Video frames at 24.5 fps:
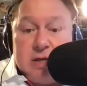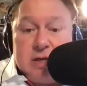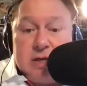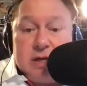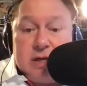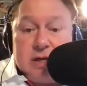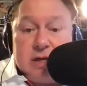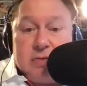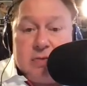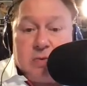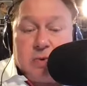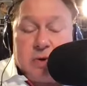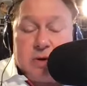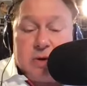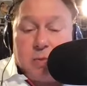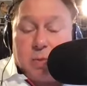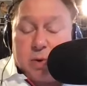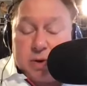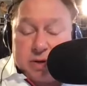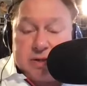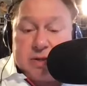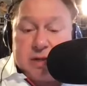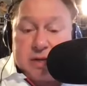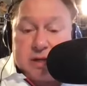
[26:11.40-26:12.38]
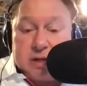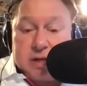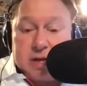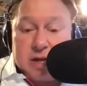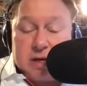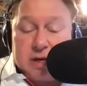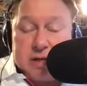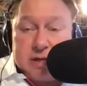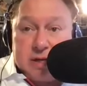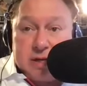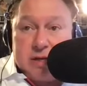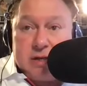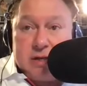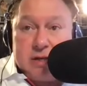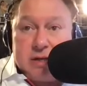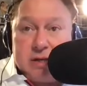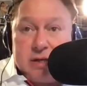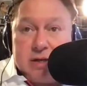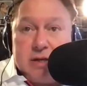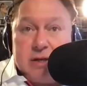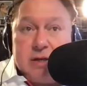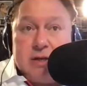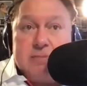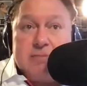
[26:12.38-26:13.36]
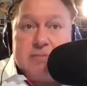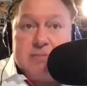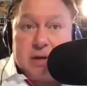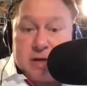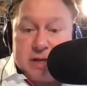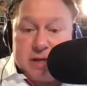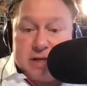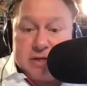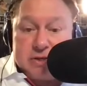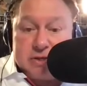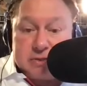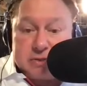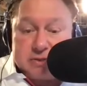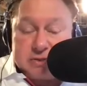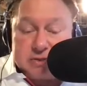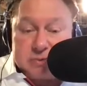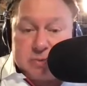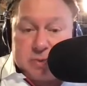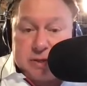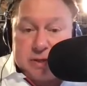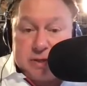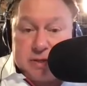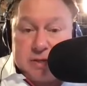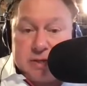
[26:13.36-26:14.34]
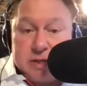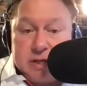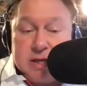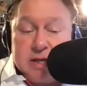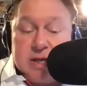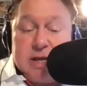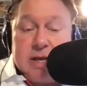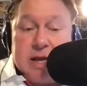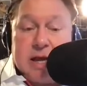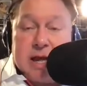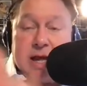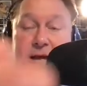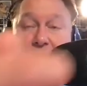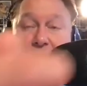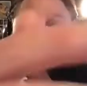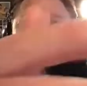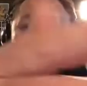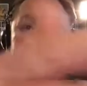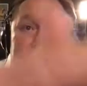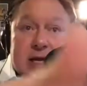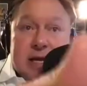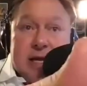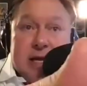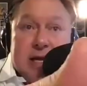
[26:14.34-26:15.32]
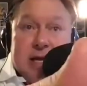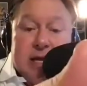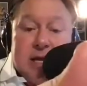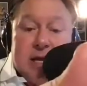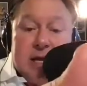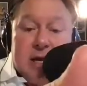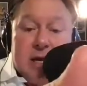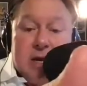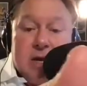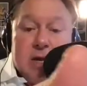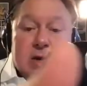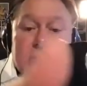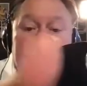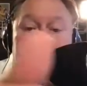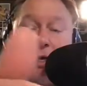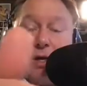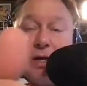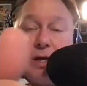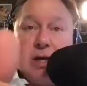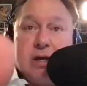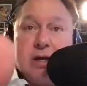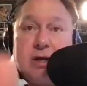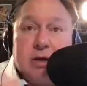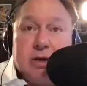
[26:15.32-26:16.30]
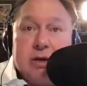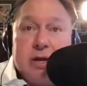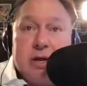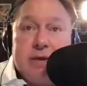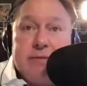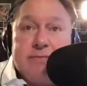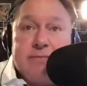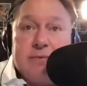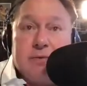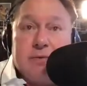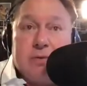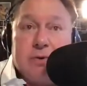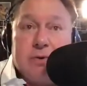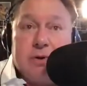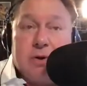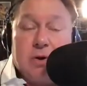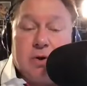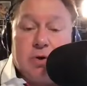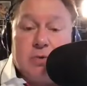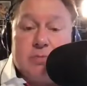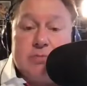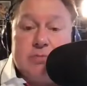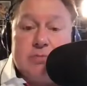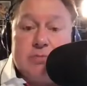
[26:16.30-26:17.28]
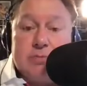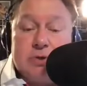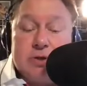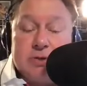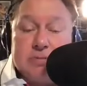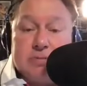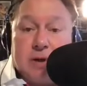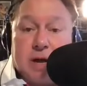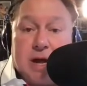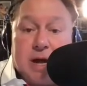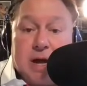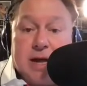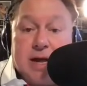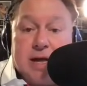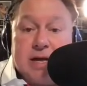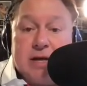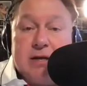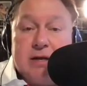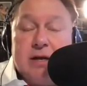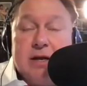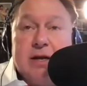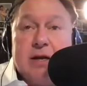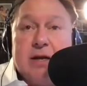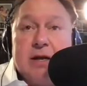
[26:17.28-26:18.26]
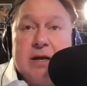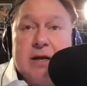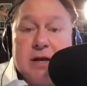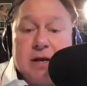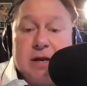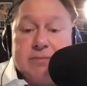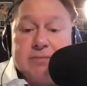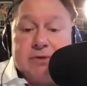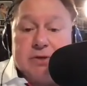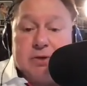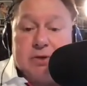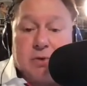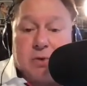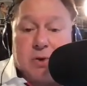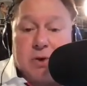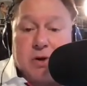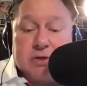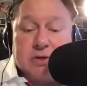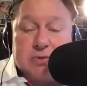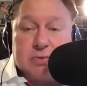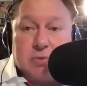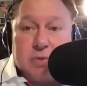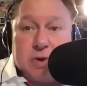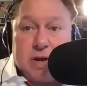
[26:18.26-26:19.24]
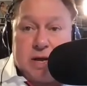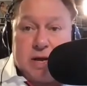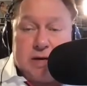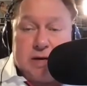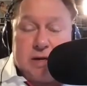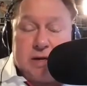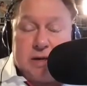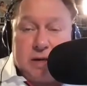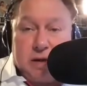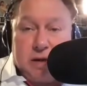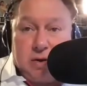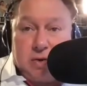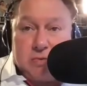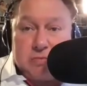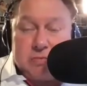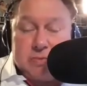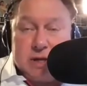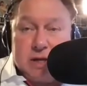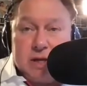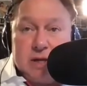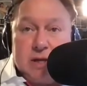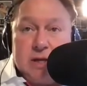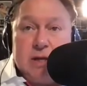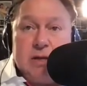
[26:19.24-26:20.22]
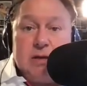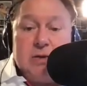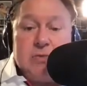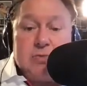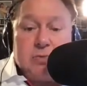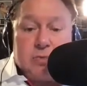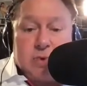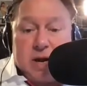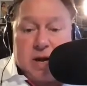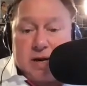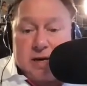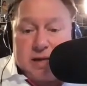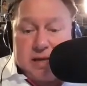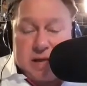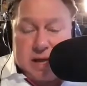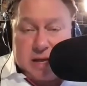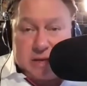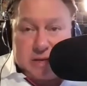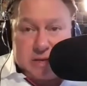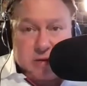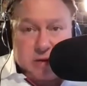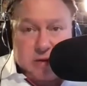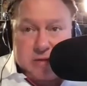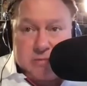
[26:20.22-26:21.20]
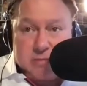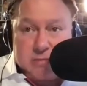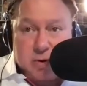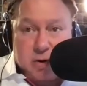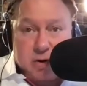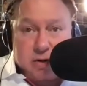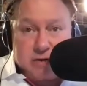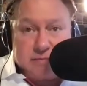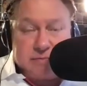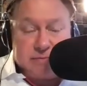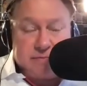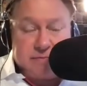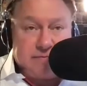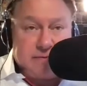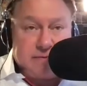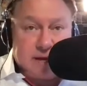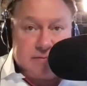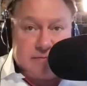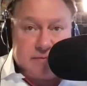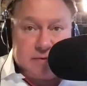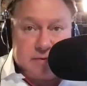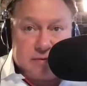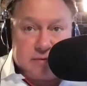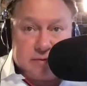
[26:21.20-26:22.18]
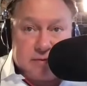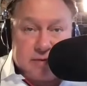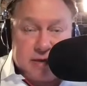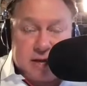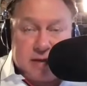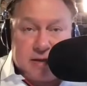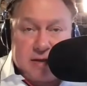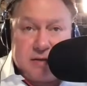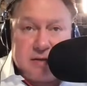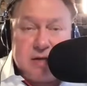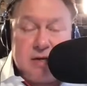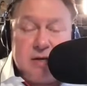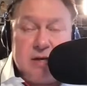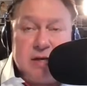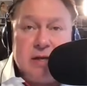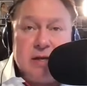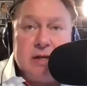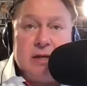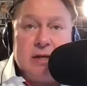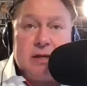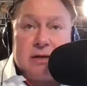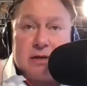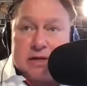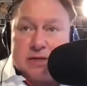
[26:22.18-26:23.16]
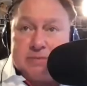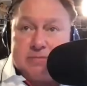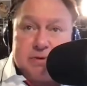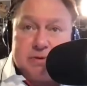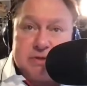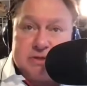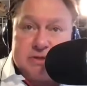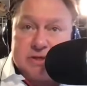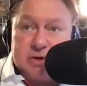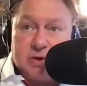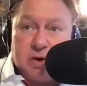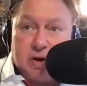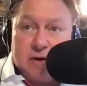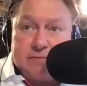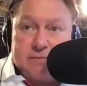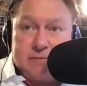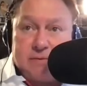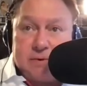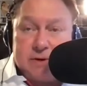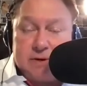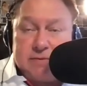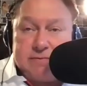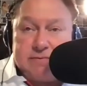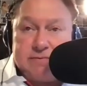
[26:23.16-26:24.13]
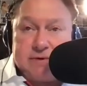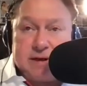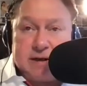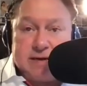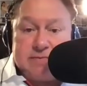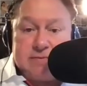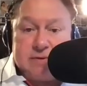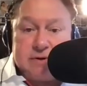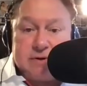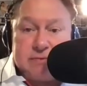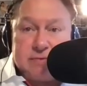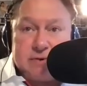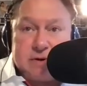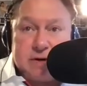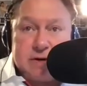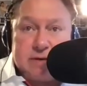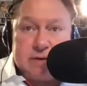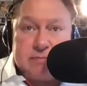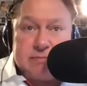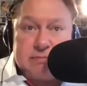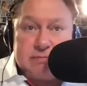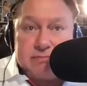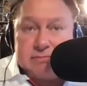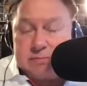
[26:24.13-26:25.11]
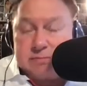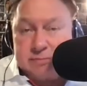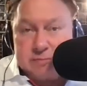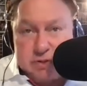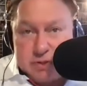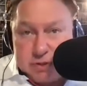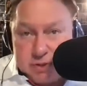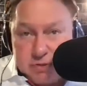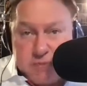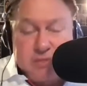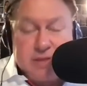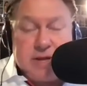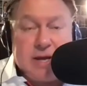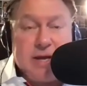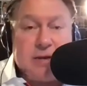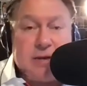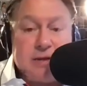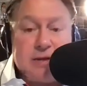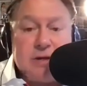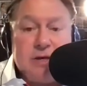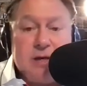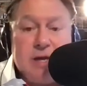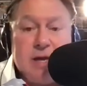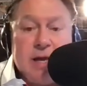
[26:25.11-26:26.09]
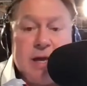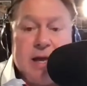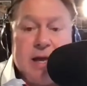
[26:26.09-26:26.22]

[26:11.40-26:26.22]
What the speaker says: wants to sell his palatial suite, and Lee is looking for a home to buy and comes across Randy's home. Randy has it on the market for $500,000. Lee puts an offer in of $502,000.